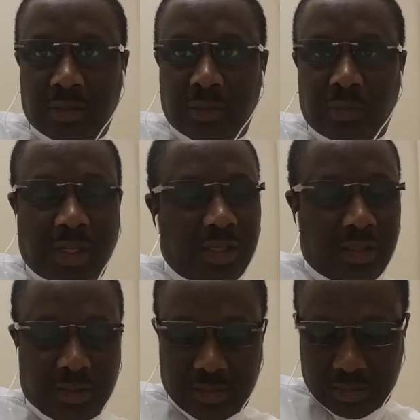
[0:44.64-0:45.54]

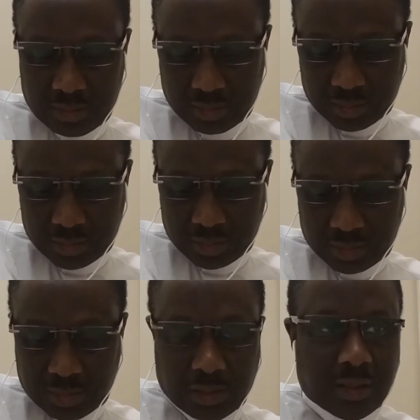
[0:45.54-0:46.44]
Well,
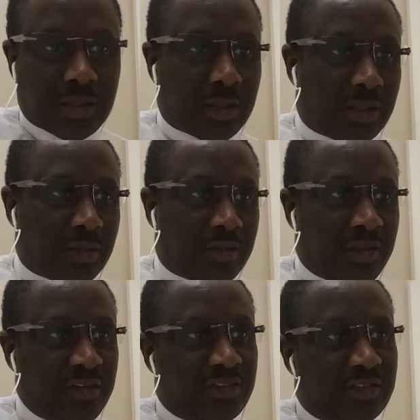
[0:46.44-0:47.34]

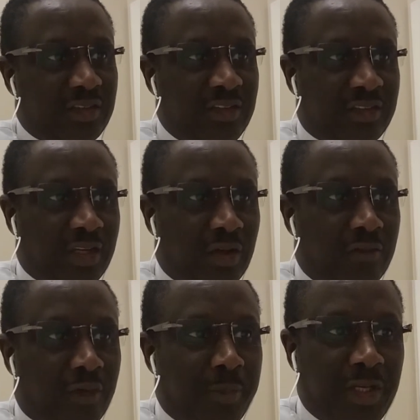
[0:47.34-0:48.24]
this is a
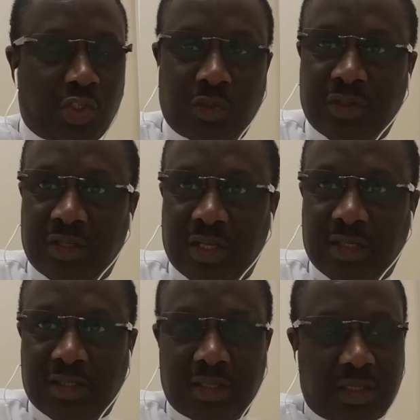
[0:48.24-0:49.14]
confirmation
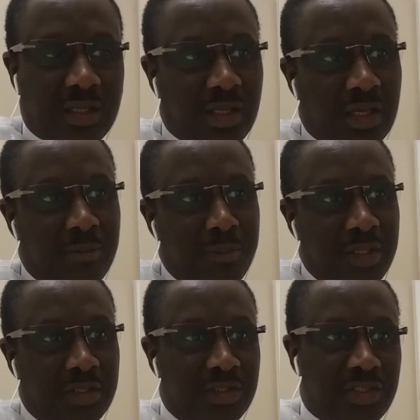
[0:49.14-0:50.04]
that
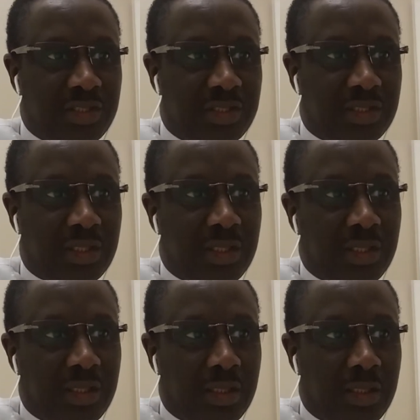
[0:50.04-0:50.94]
Gambians
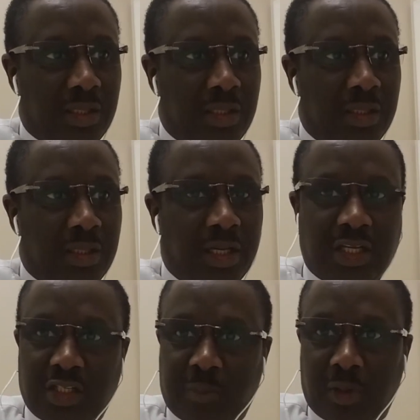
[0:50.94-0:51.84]
in the
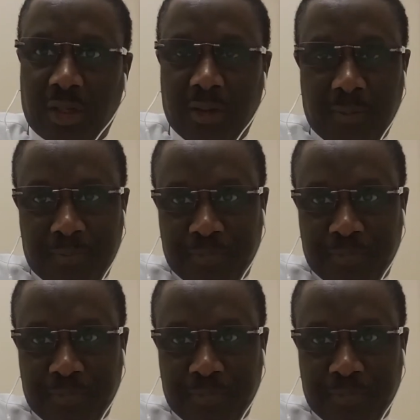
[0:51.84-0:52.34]
diaspora,